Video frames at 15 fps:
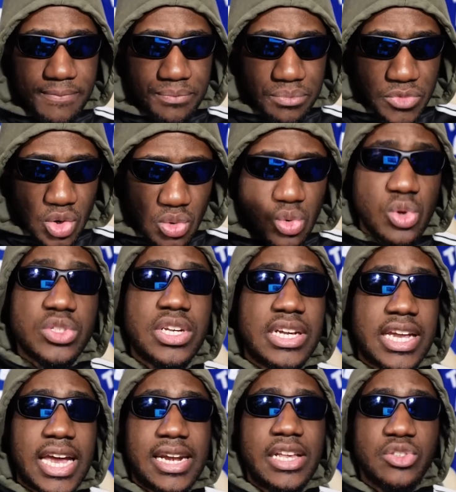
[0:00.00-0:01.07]
rules and
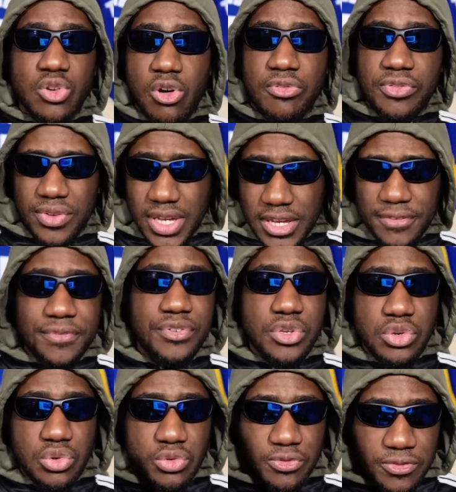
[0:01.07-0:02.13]
guidelines of if
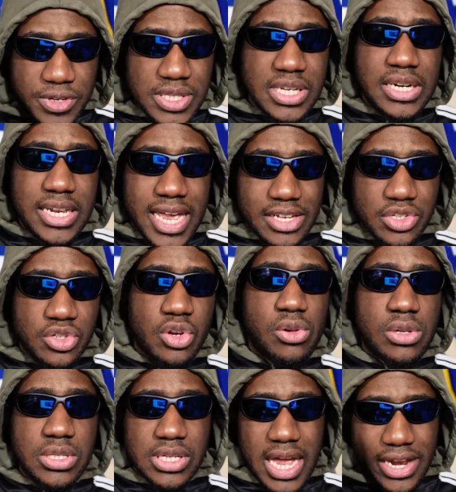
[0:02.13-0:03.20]
you physically
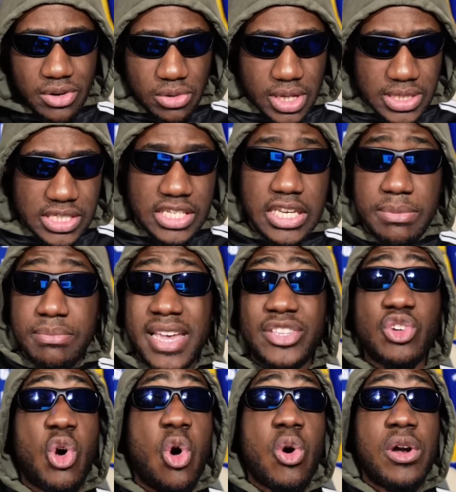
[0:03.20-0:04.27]
assault another teammate
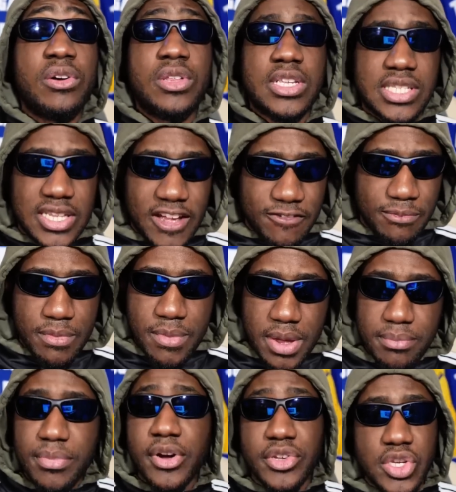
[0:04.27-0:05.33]
or another staff
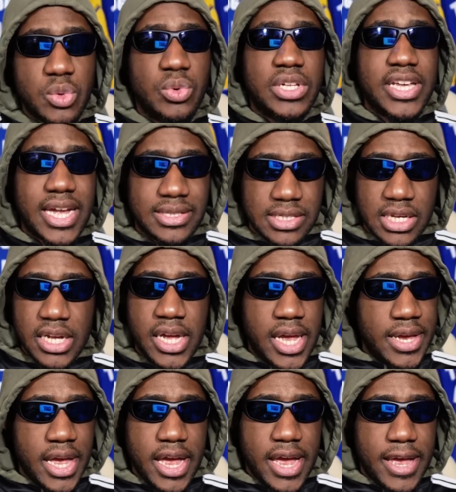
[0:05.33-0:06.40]
member, you will get
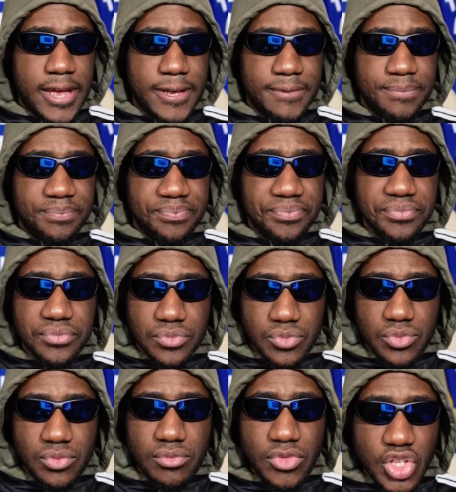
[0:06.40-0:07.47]

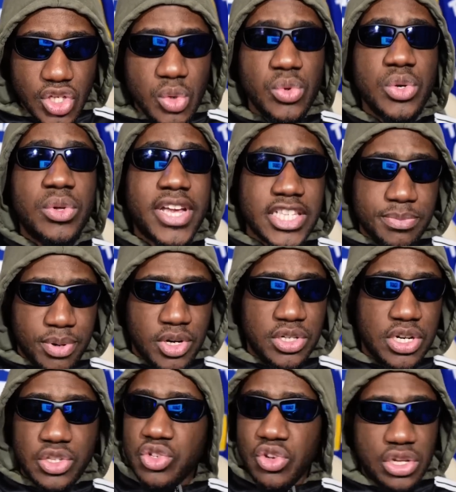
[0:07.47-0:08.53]
you will get punished
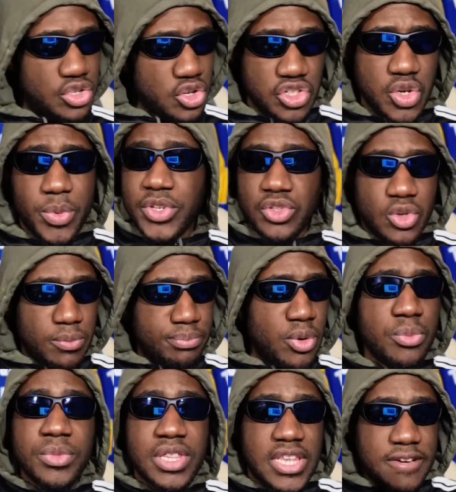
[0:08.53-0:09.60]
in such a way. So
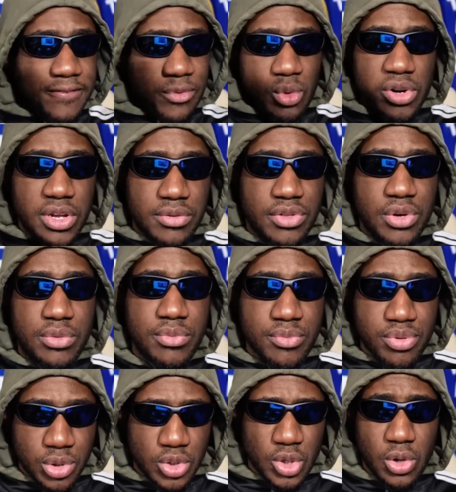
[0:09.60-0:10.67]
boom, they're following the
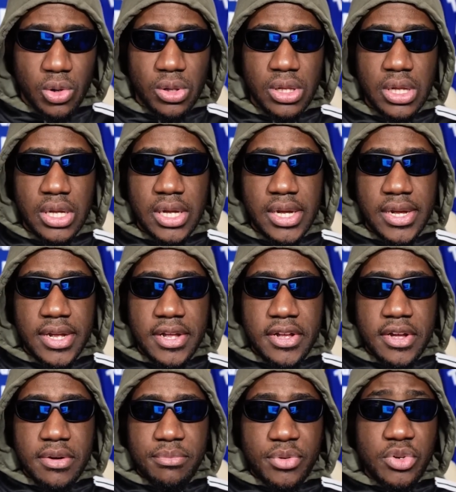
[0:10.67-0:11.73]
protocol.
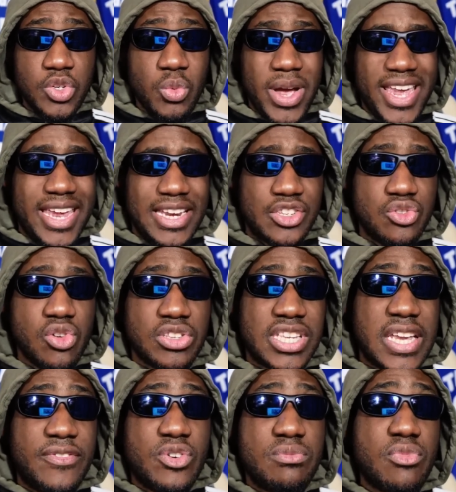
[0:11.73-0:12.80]
But the reason why it is not
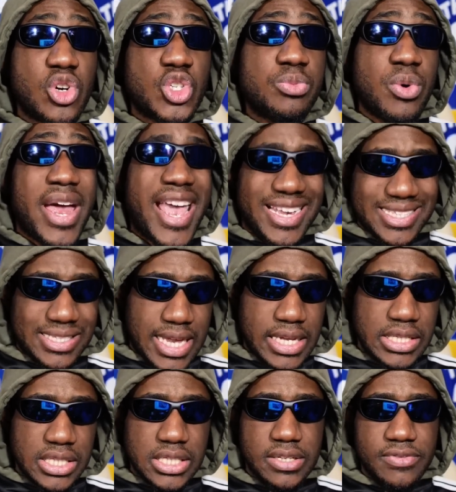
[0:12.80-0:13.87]
even much more
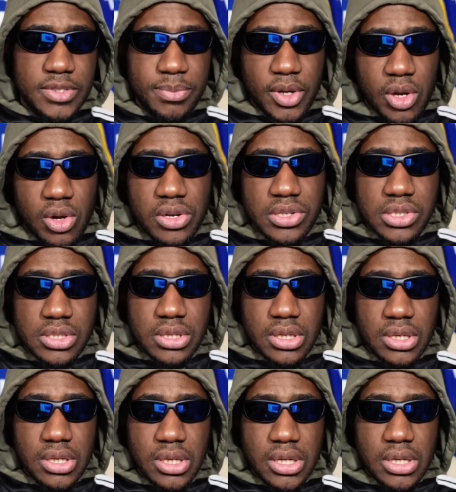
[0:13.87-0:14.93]
extensive is because
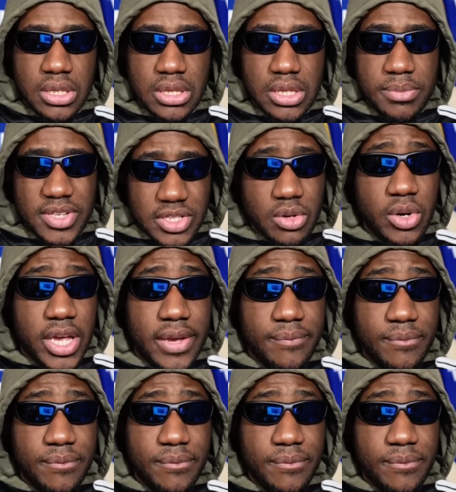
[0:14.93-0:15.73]
they may say, okay,